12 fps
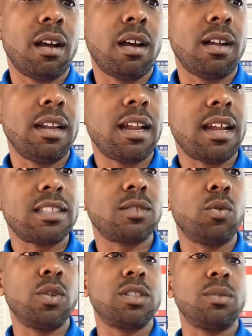Uh, now,
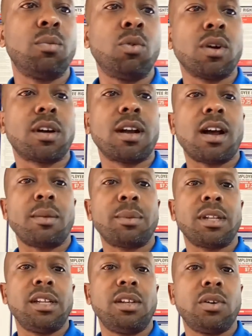that's what's more
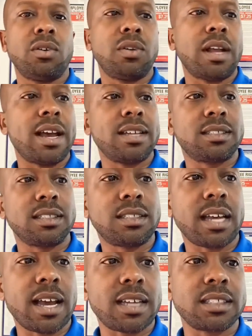commonly known as the
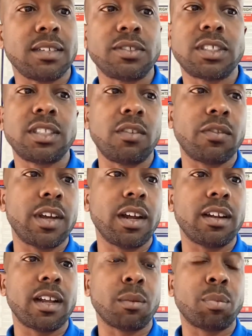tasks of self
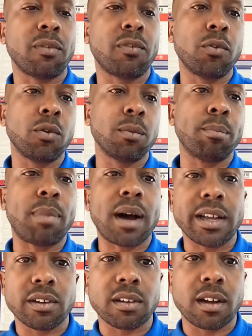care that are performed
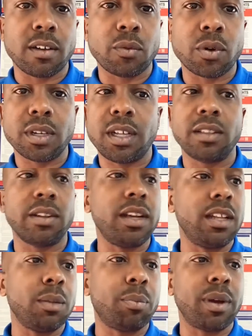by your loved one, either
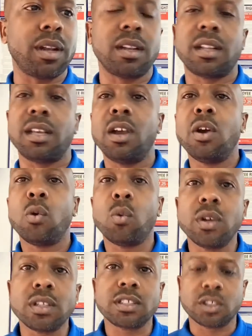independently,
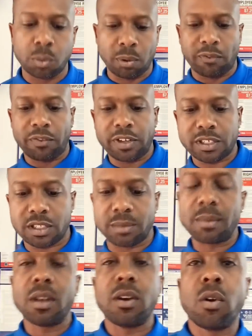with
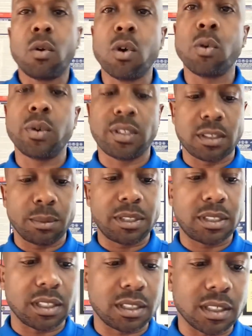supervision, or with some
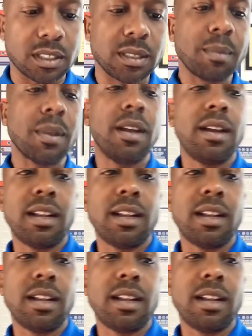assistance.